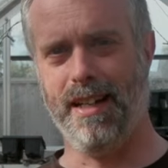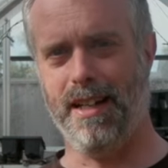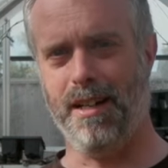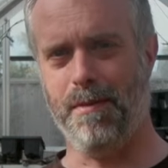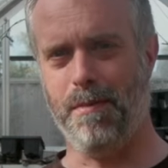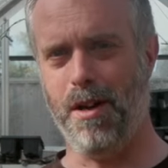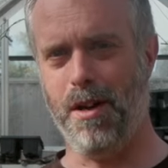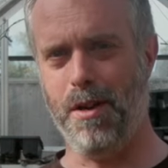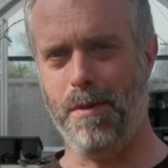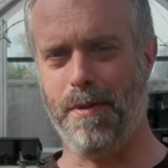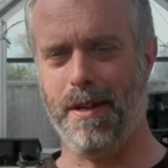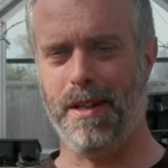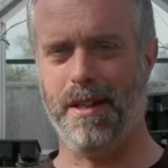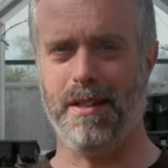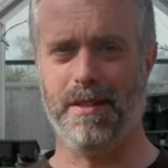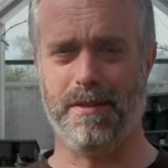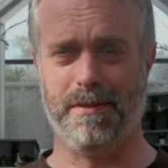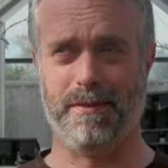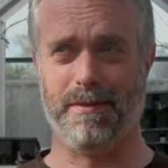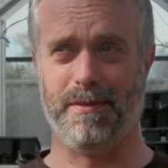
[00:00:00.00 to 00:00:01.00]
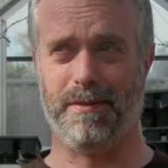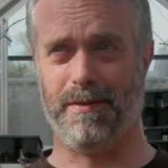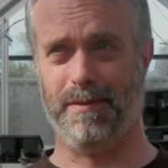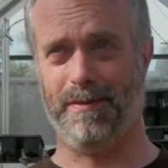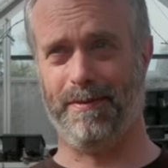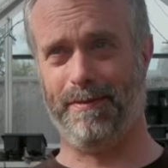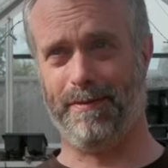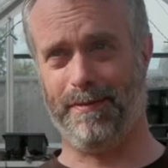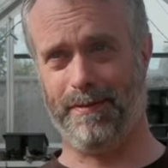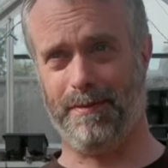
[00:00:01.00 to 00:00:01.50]
and I'm hoping
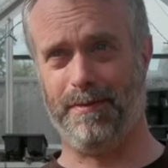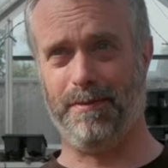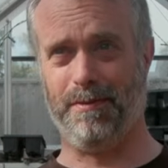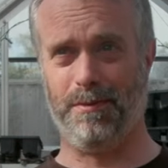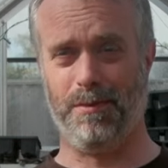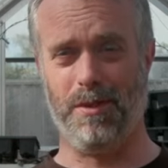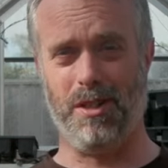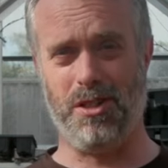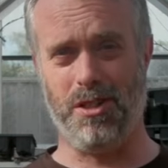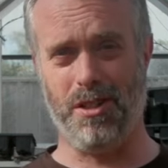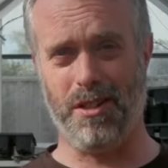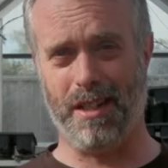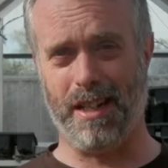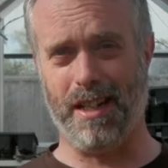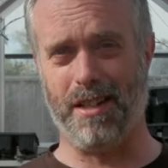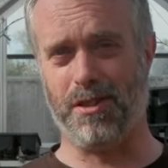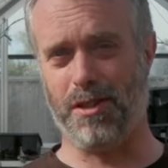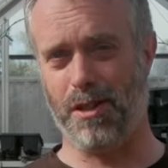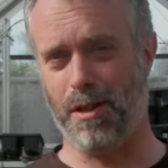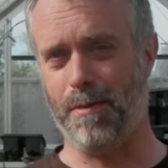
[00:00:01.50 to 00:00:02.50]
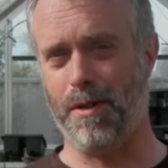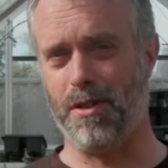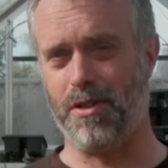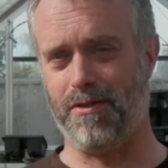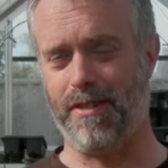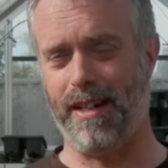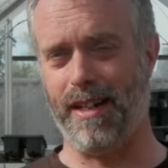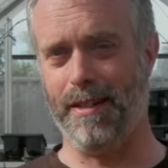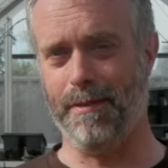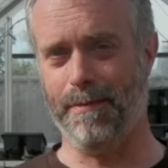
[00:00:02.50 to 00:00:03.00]
we shouldn't get too
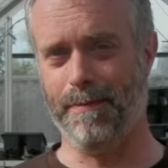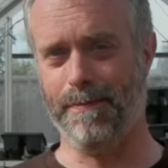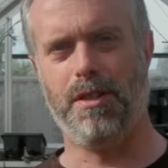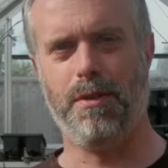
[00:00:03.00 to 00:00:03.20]
much rain.